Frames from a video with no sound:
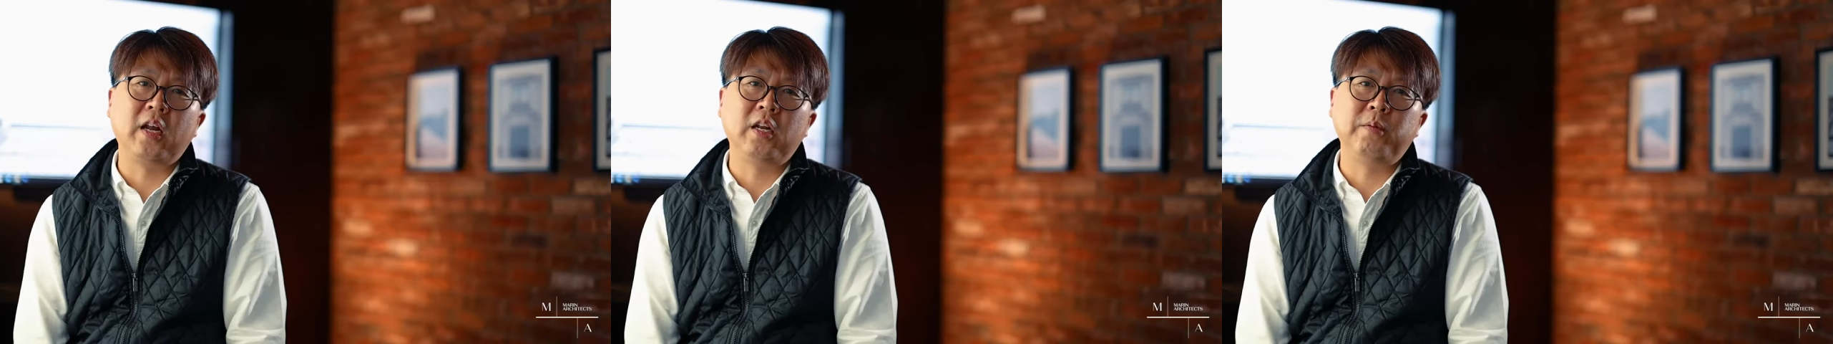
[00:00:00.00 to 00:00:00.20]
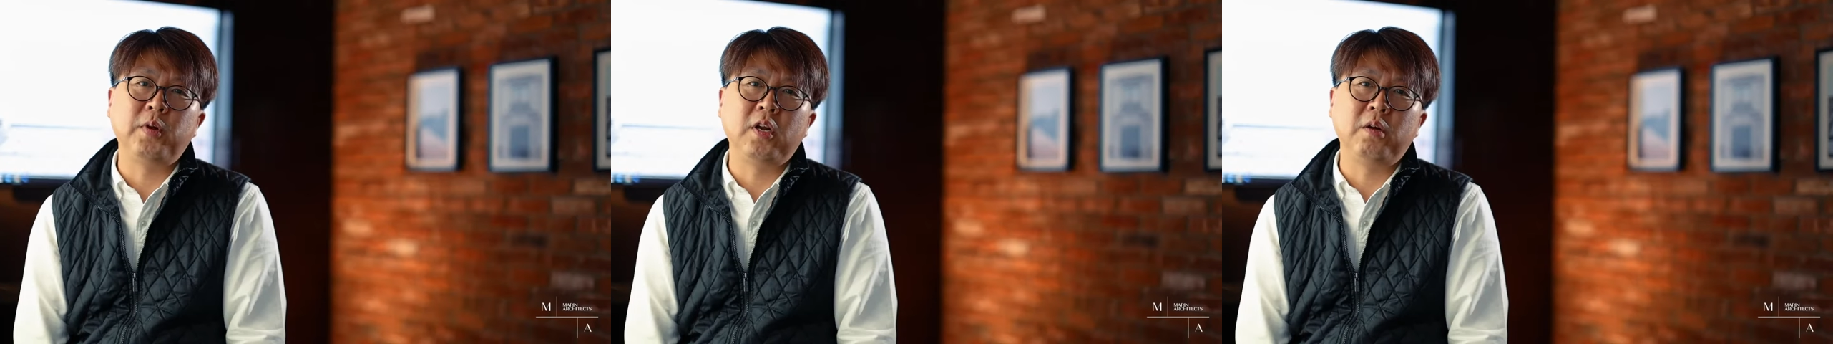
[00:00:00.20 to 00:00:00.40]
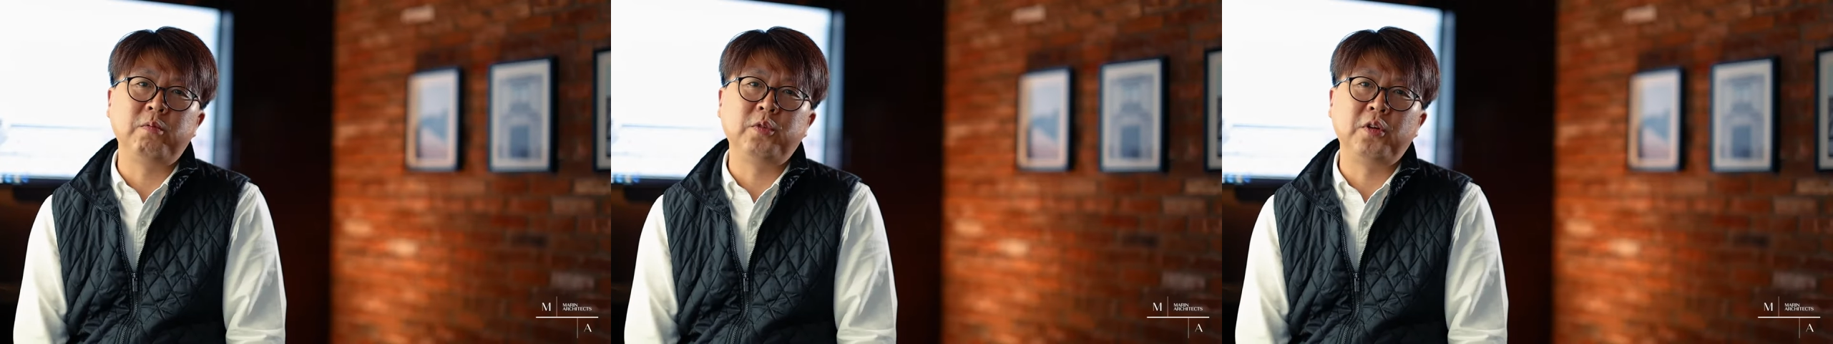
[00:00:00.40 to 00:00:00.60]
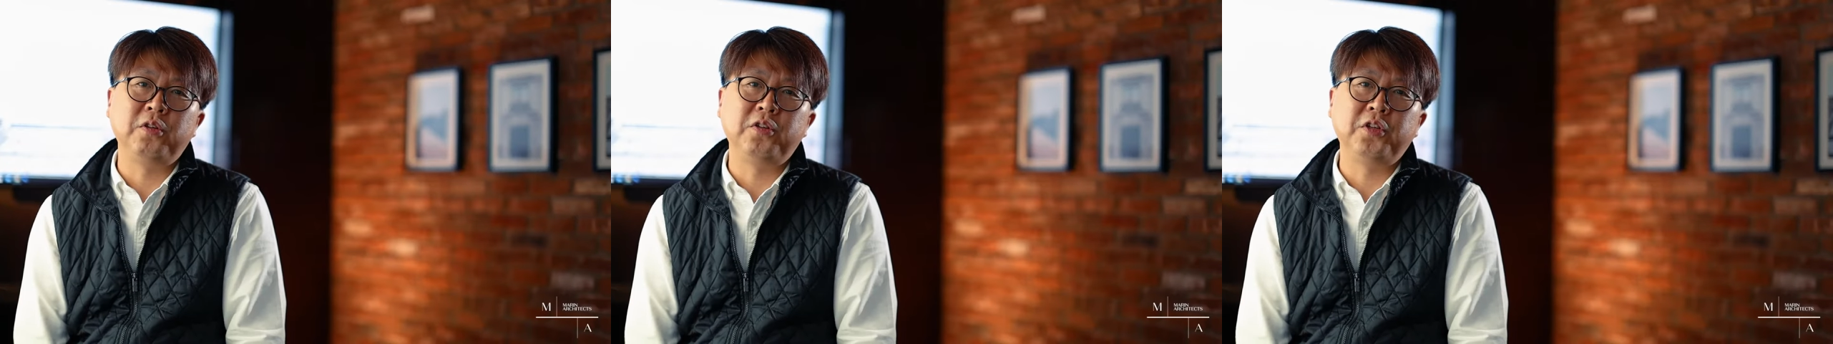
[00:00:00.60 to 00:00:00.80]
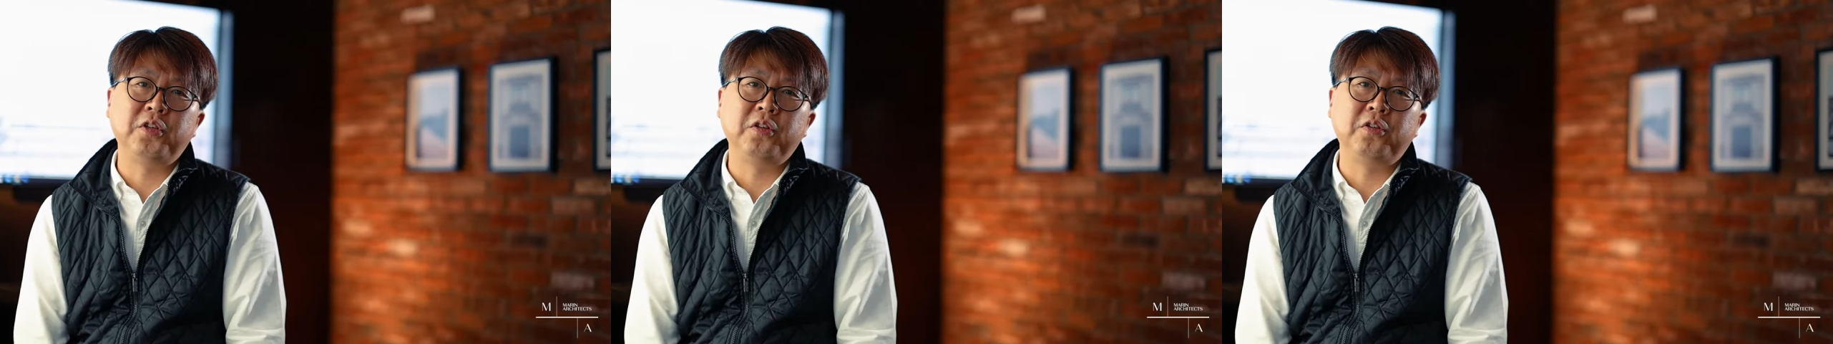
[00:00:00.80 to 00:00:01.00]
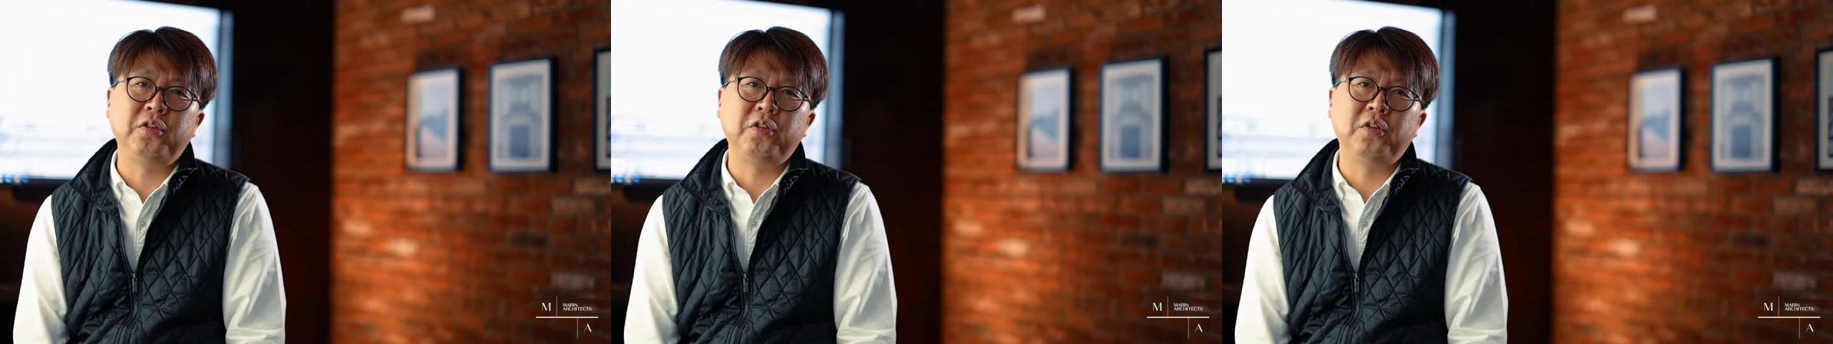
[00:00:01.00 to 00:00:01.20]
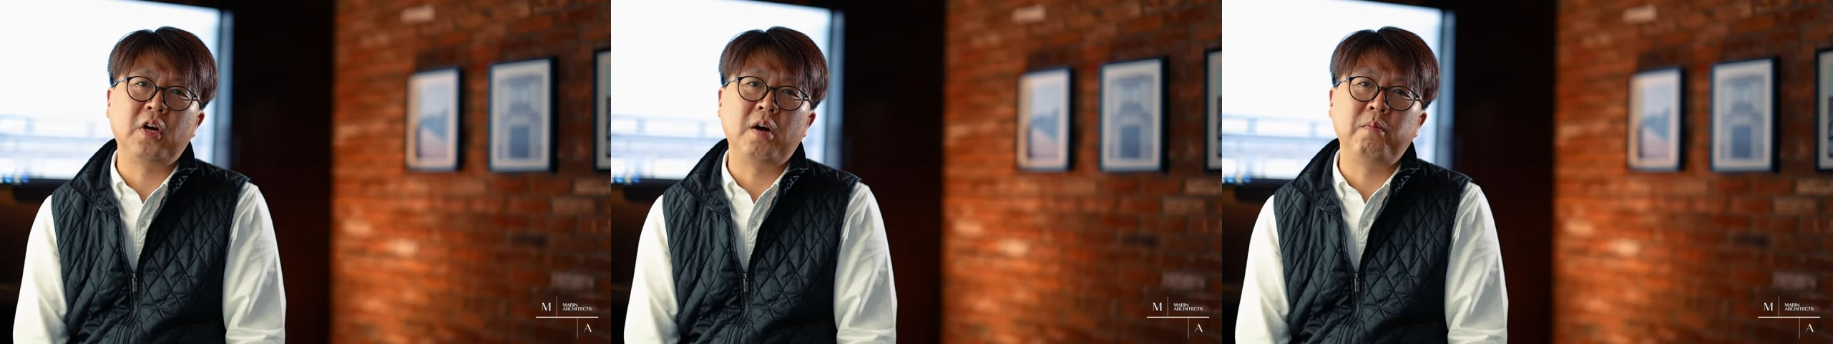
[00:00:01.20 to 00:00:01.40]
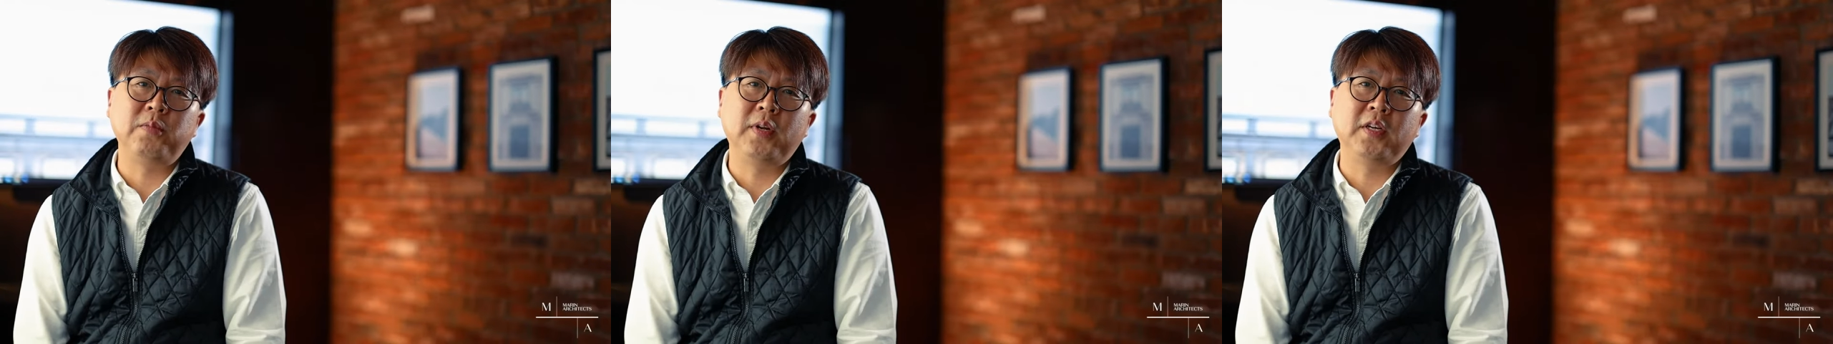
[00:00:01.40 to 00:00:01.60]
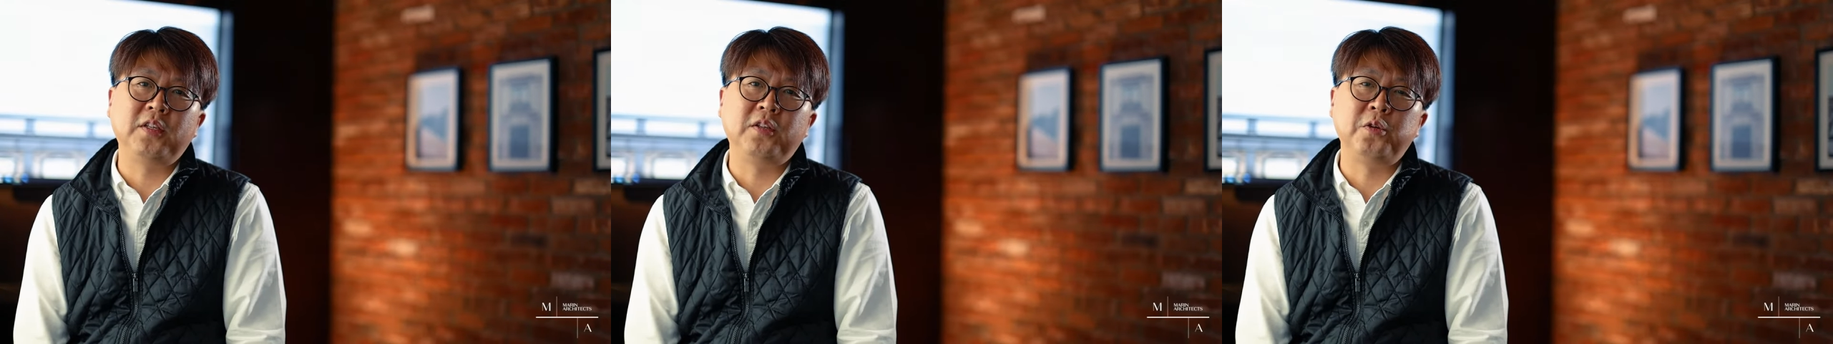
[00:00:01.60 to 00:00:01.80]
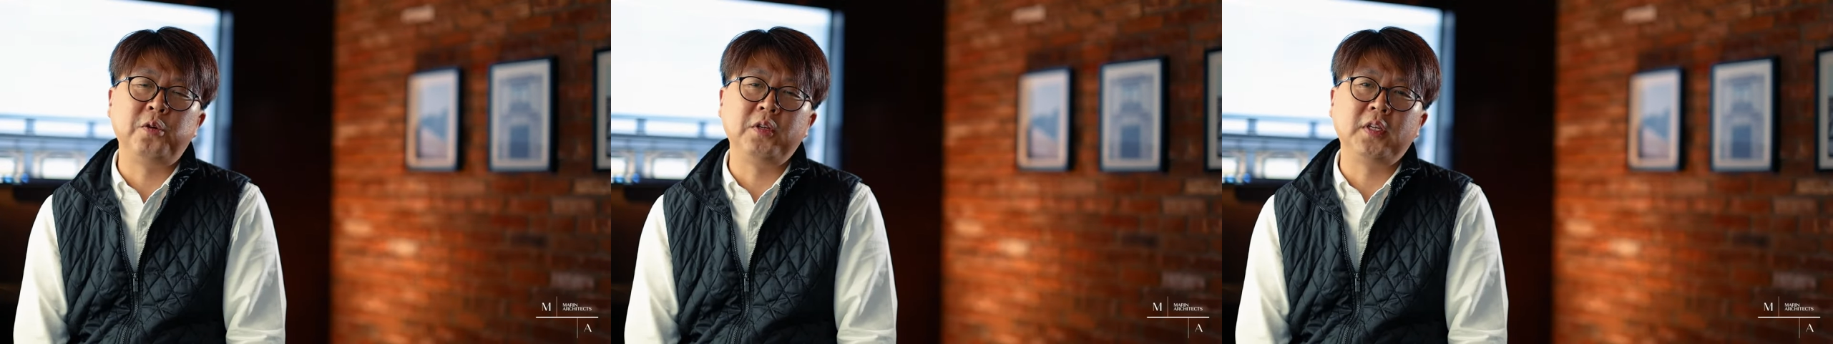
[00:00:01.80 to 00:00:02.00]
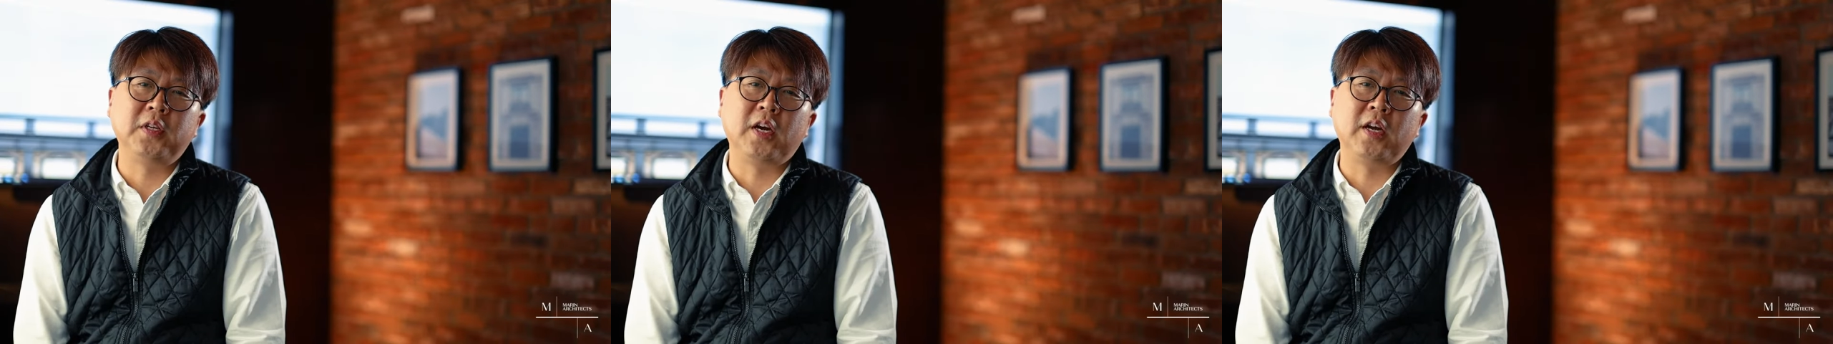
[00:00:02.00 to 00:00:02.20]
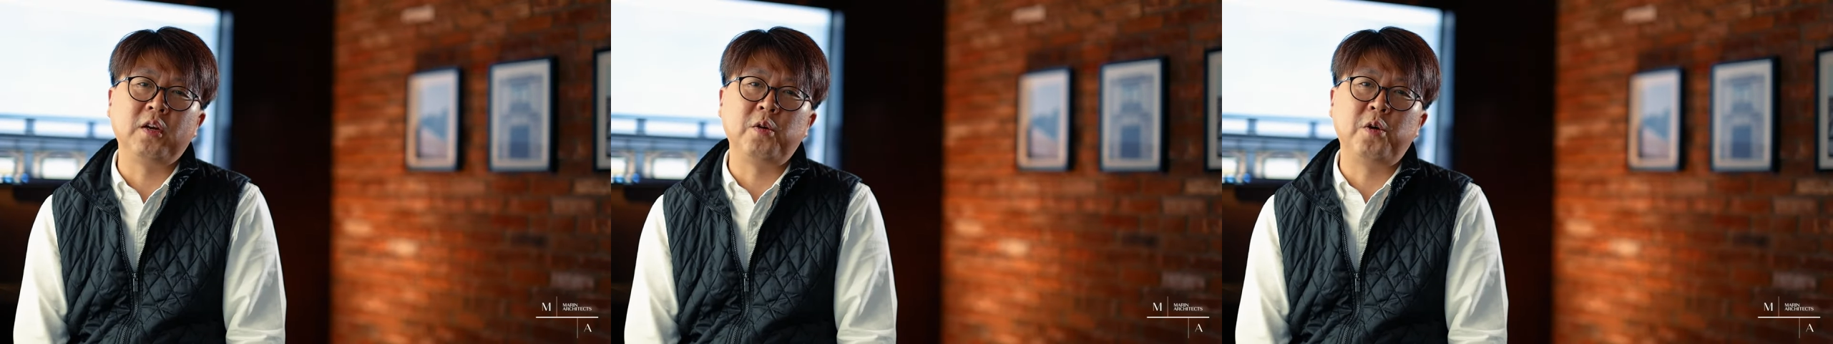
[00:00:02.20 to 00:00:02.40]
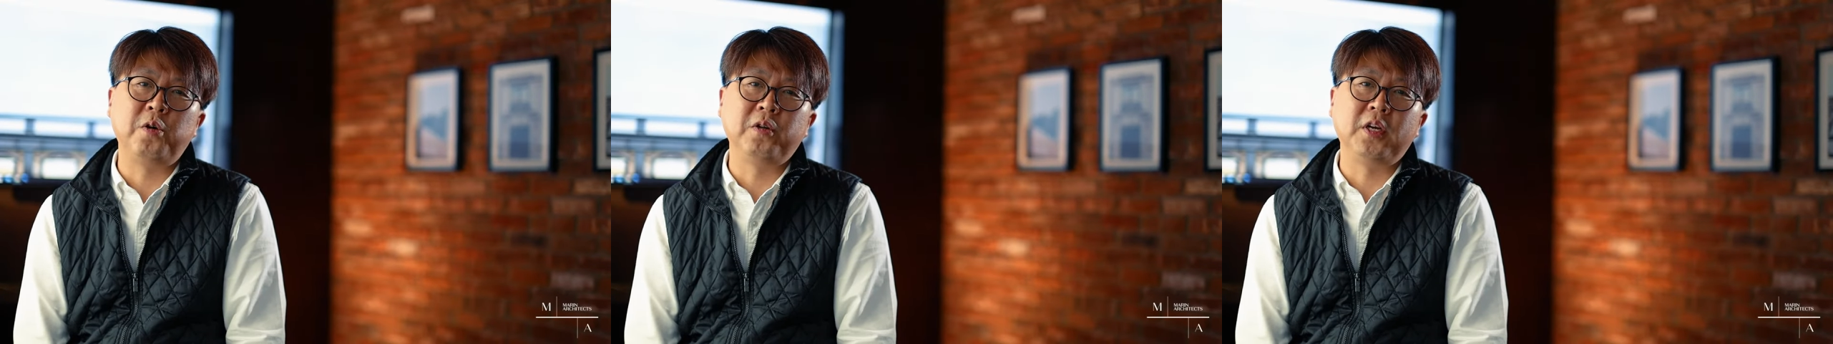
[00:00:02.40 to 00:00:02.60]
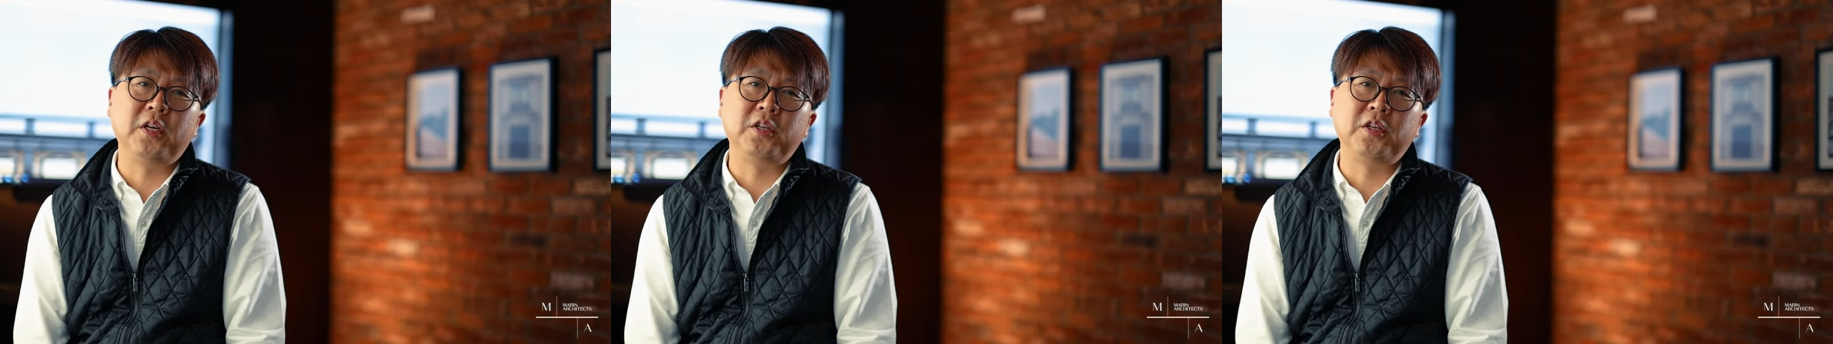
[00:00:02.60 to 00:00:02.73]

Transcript: I develop solutions to complex zoning and code